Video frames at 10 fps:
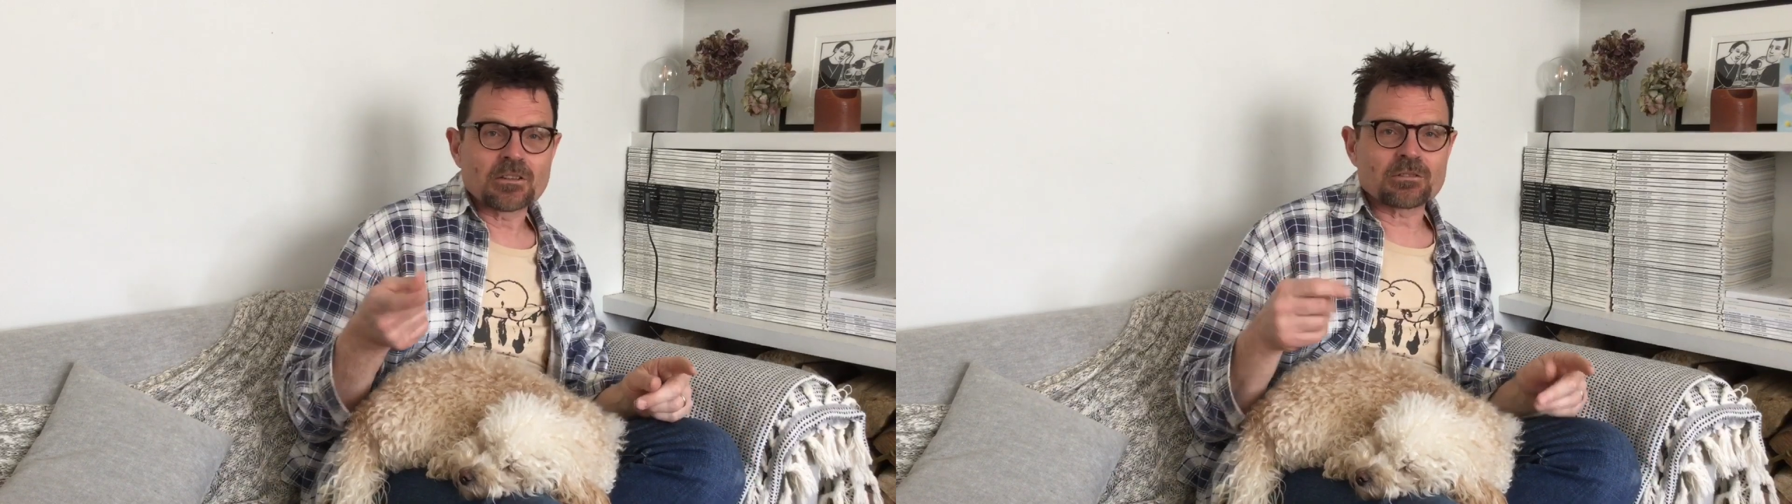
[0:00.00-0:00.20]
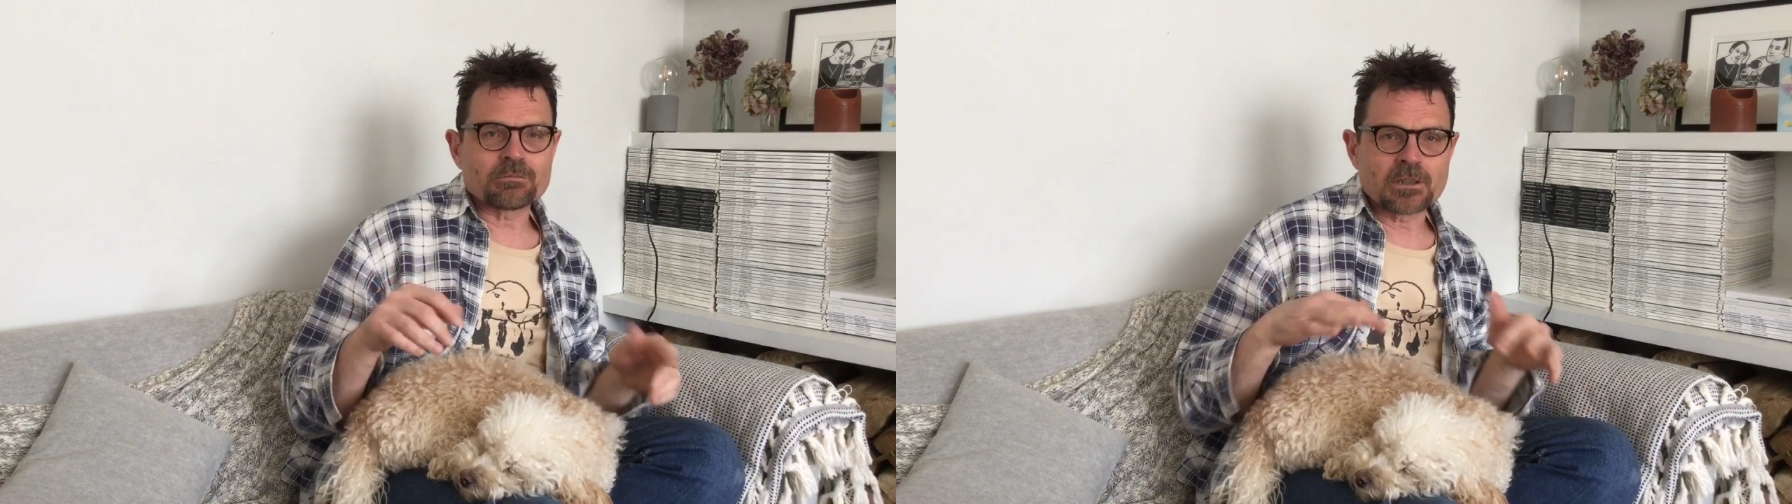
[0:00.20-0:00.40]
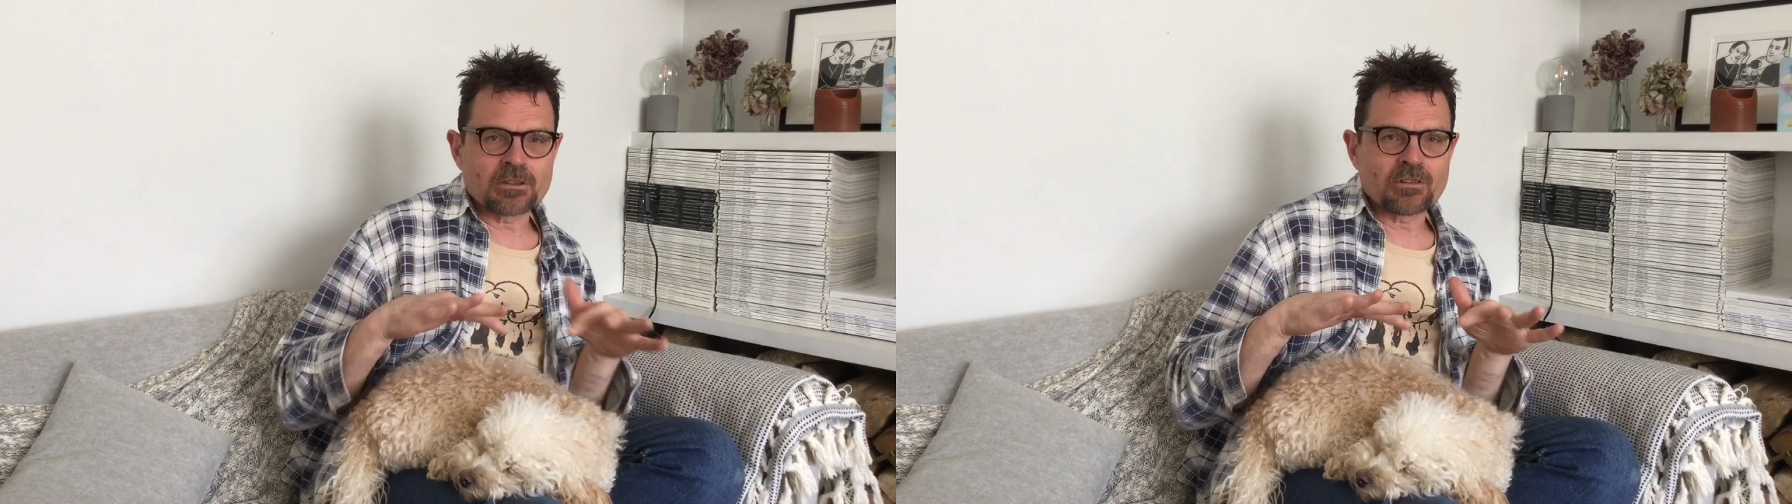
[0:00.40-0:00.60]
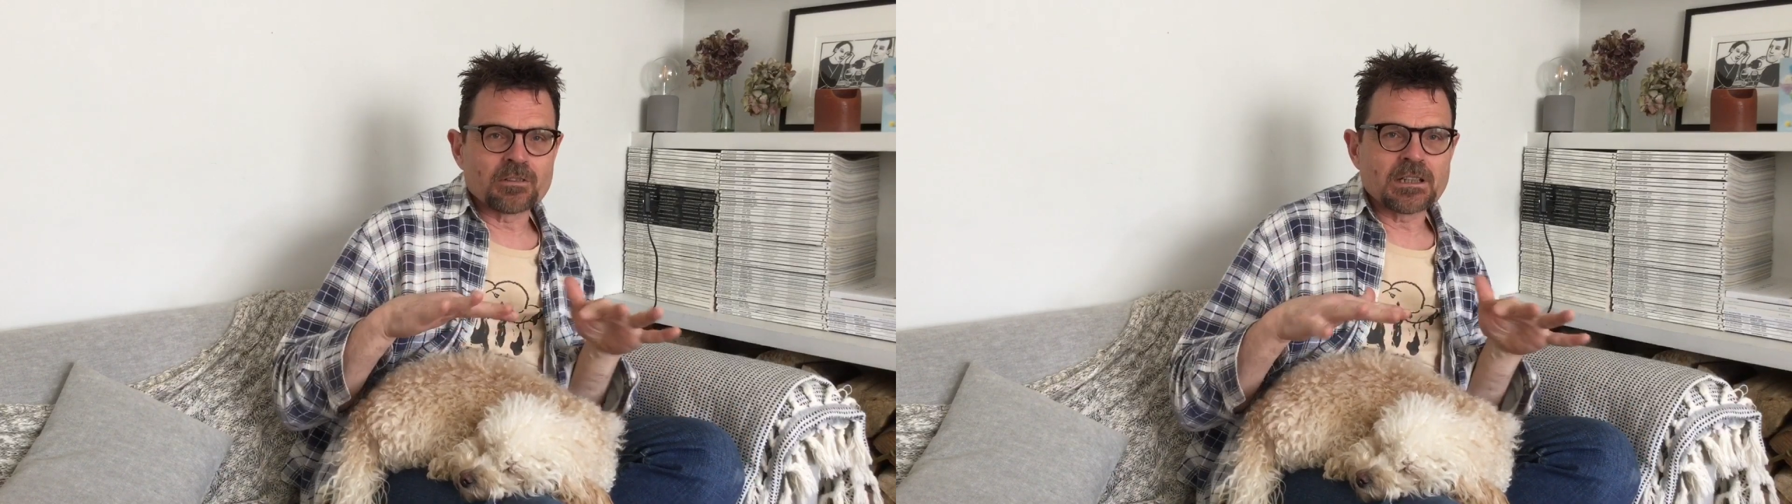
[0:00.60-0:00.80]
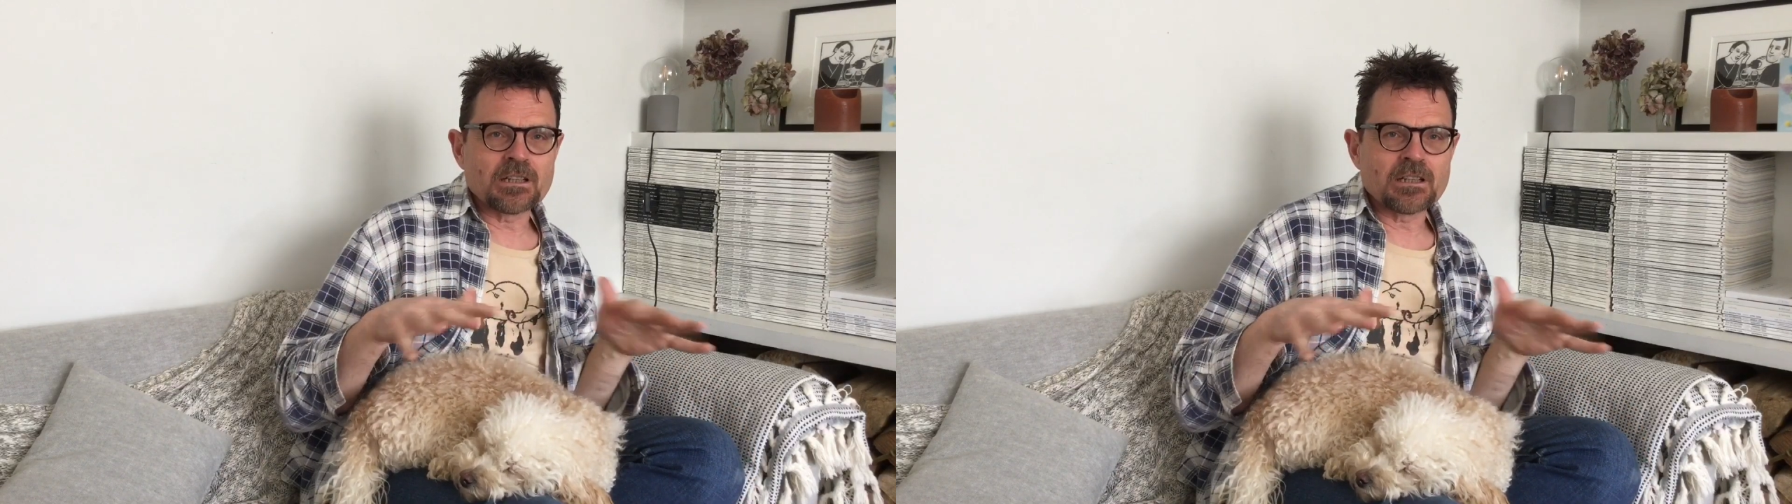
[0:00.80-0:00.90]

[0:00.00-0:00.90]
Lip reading: that's relatively